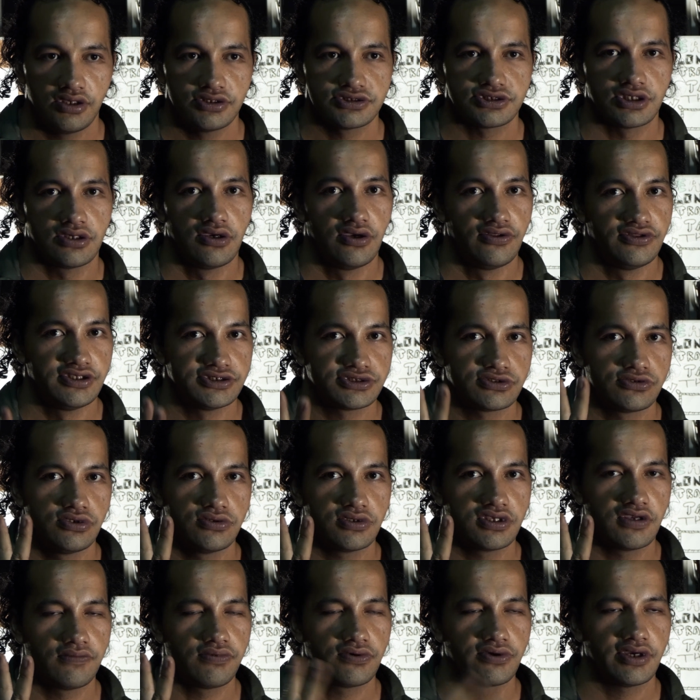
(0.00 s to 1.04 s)
So there's
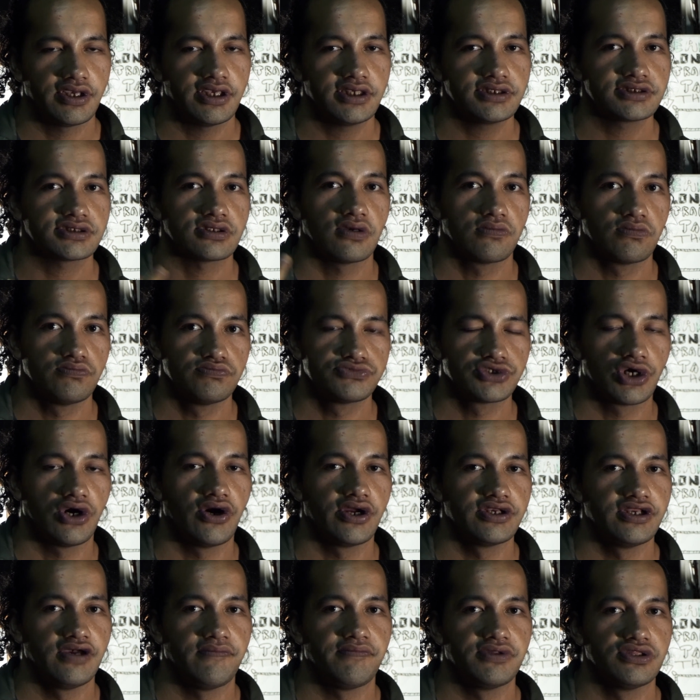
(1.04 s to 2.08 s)
two giveaways. I'm
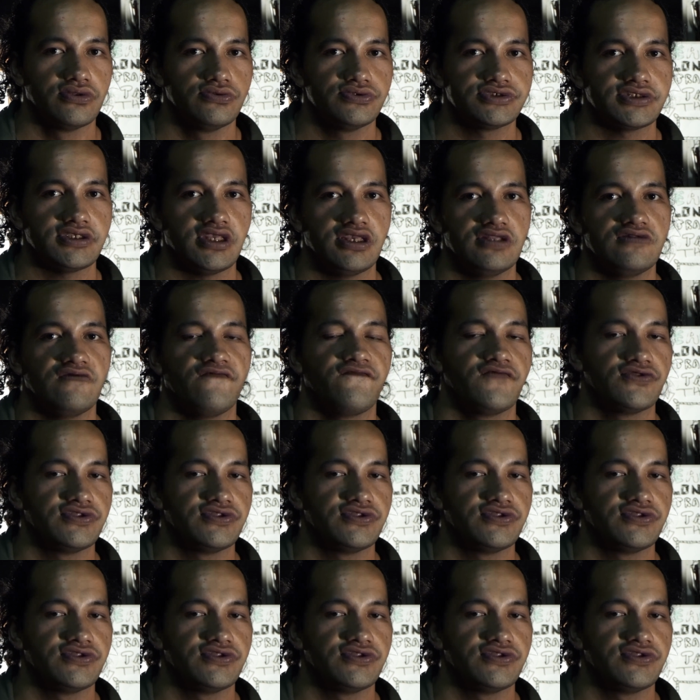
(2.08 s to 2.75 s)
tying up a loose end